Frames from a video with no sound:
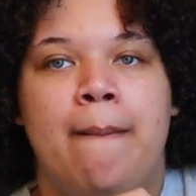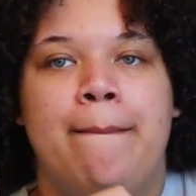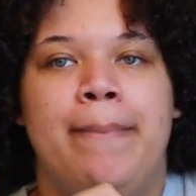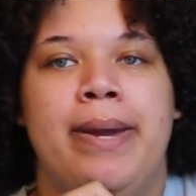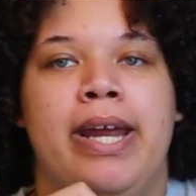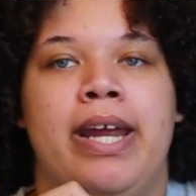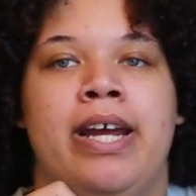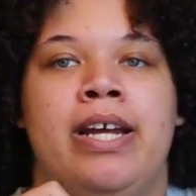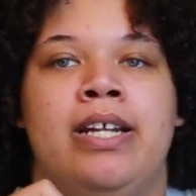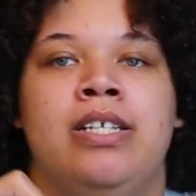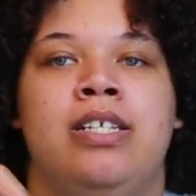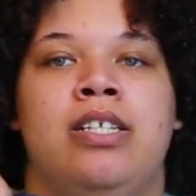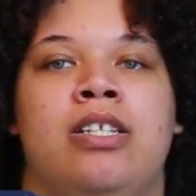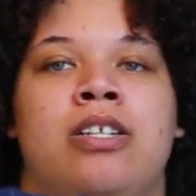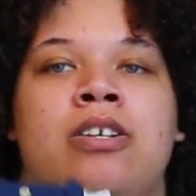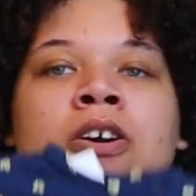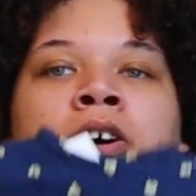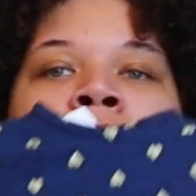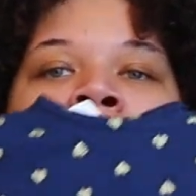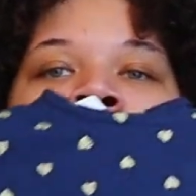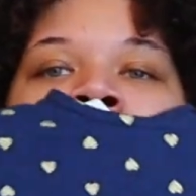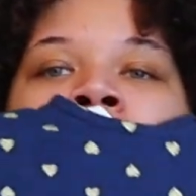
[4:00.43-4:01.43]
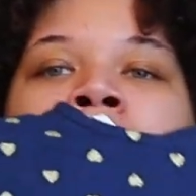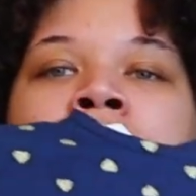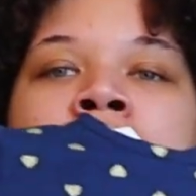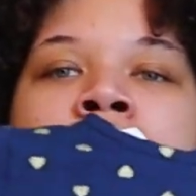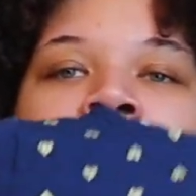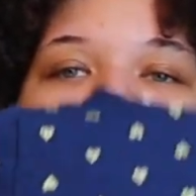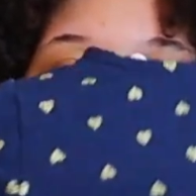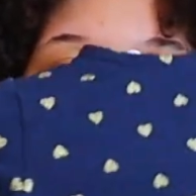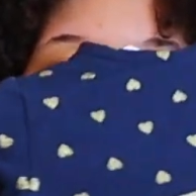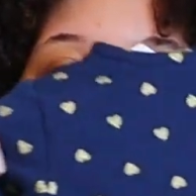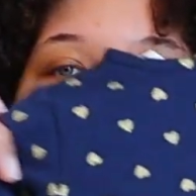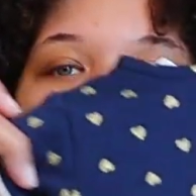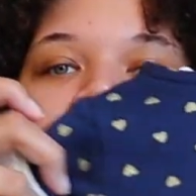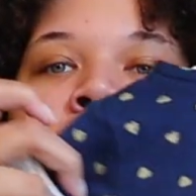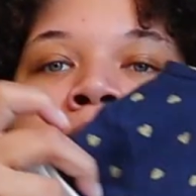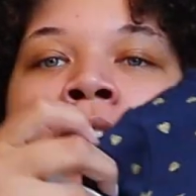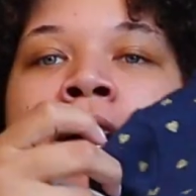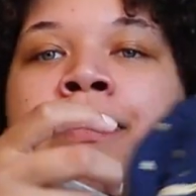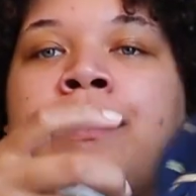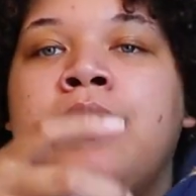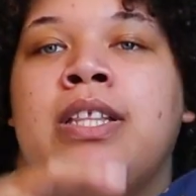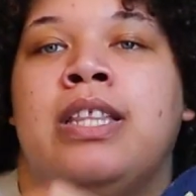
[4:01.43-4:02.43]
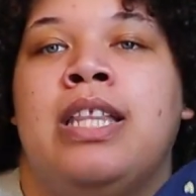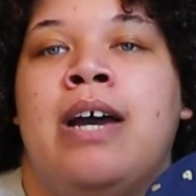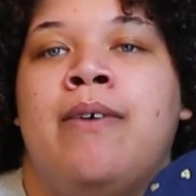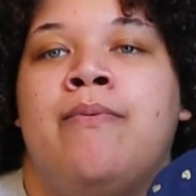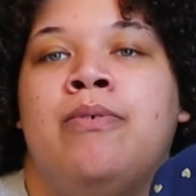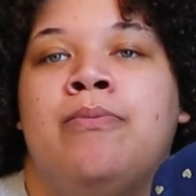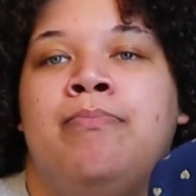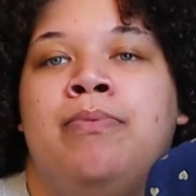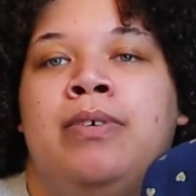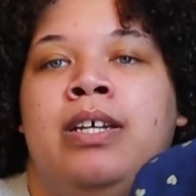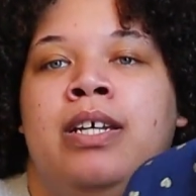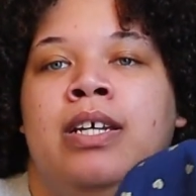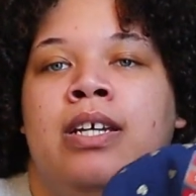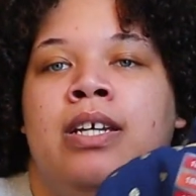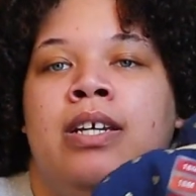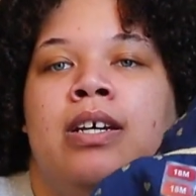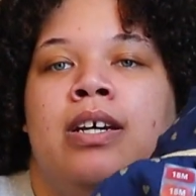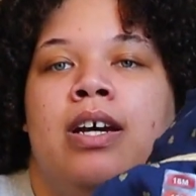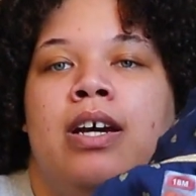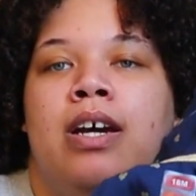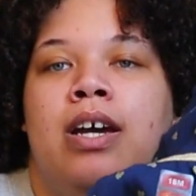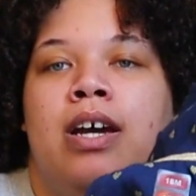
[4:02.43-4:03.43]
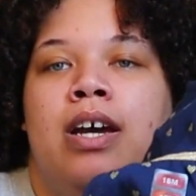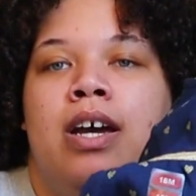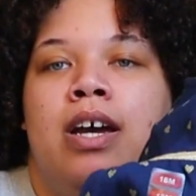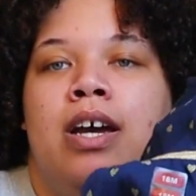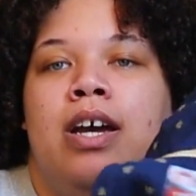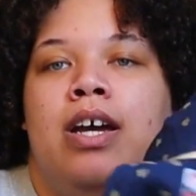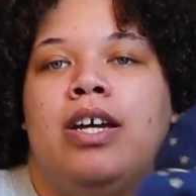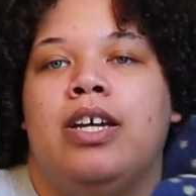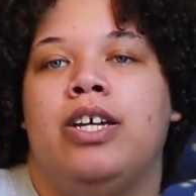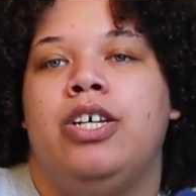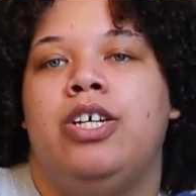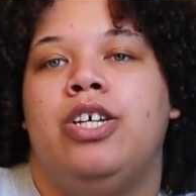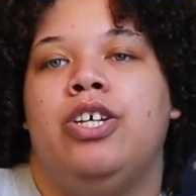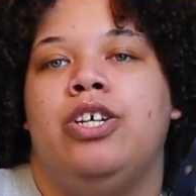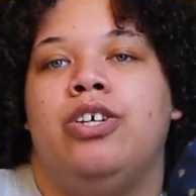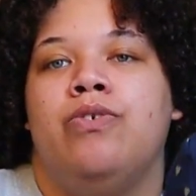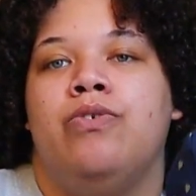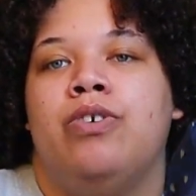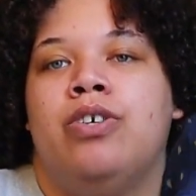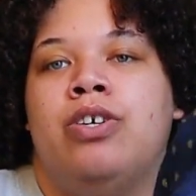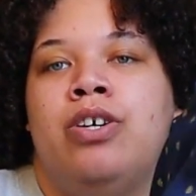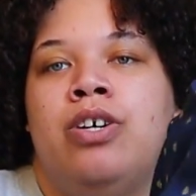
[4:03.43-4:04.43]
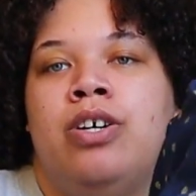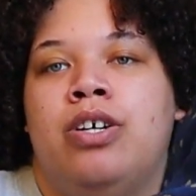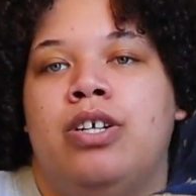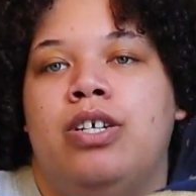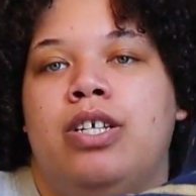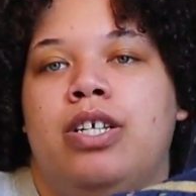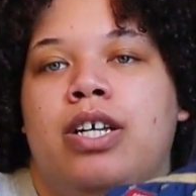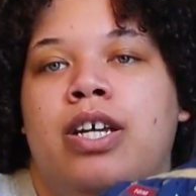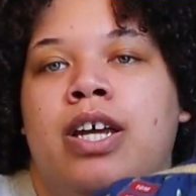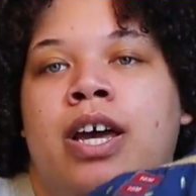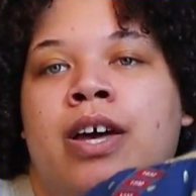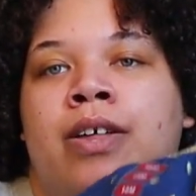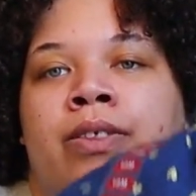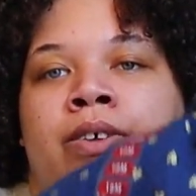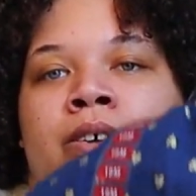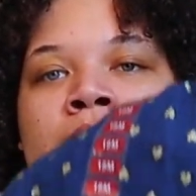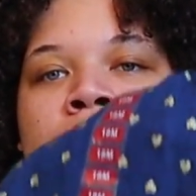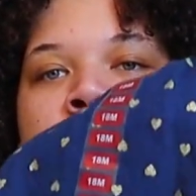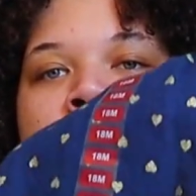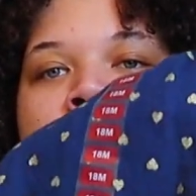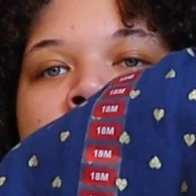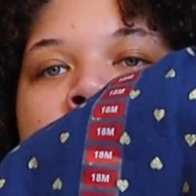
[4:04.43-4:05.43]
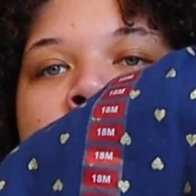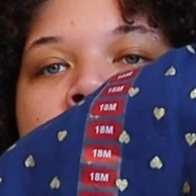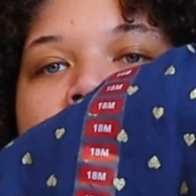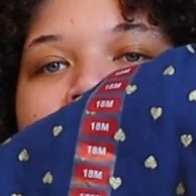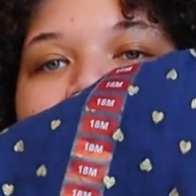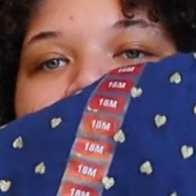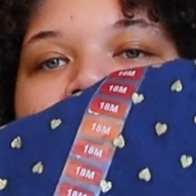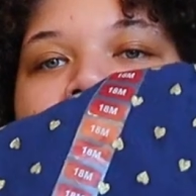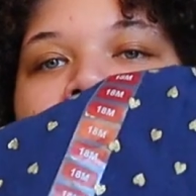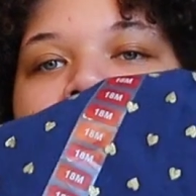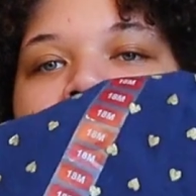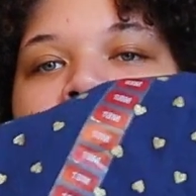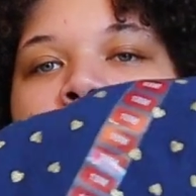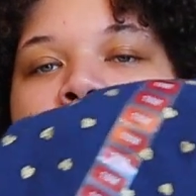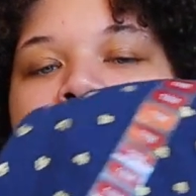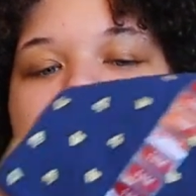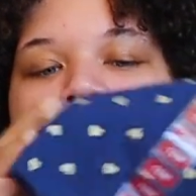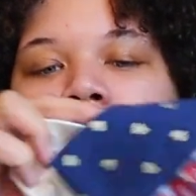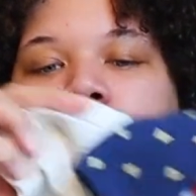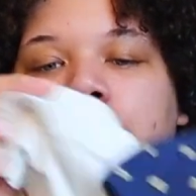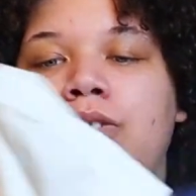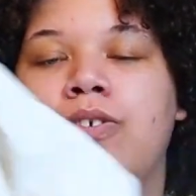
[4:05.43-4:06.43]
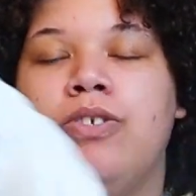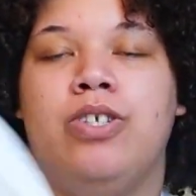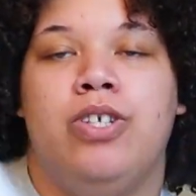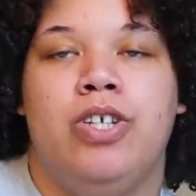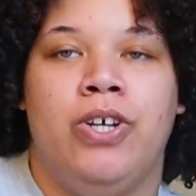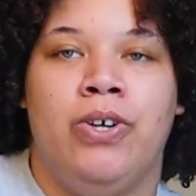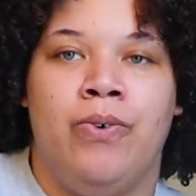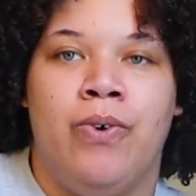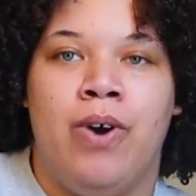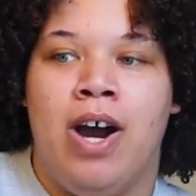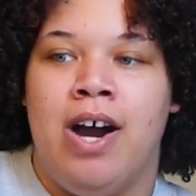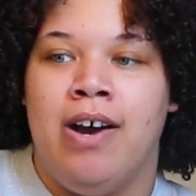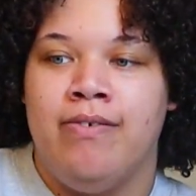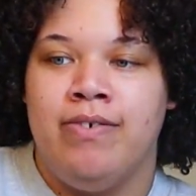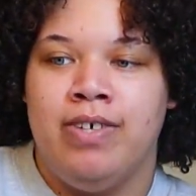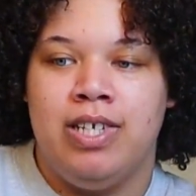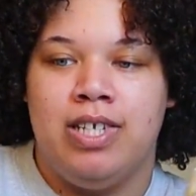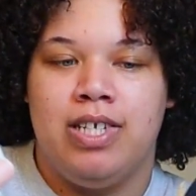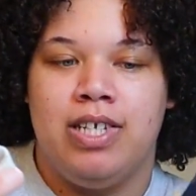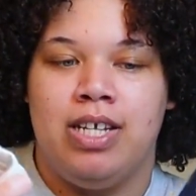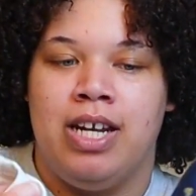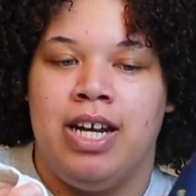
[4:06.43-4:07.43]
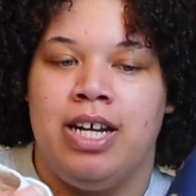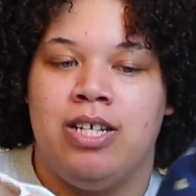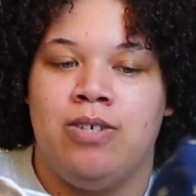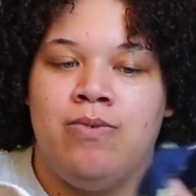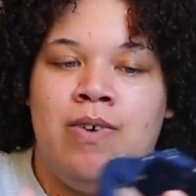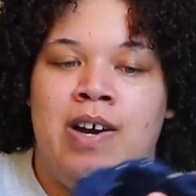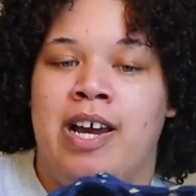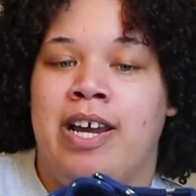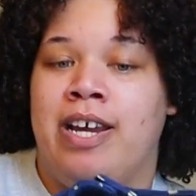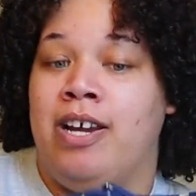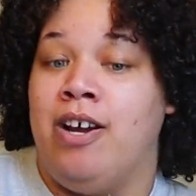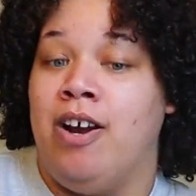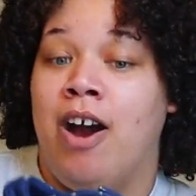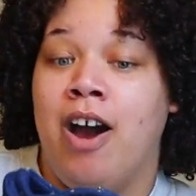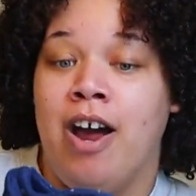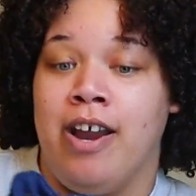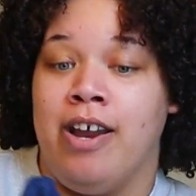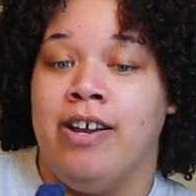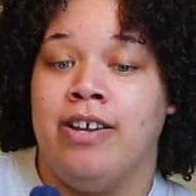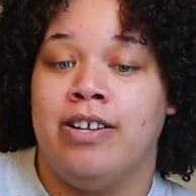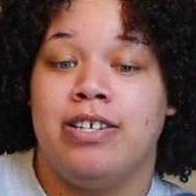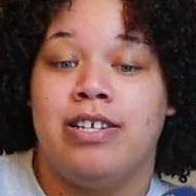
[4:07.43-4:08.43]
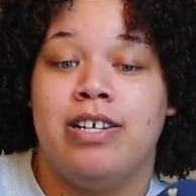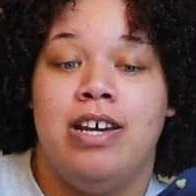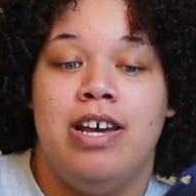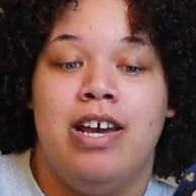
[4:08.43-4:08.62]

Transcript: pants to go with this. I think that would be cuter together, but this one was cute too. Obviously, that's why I got it.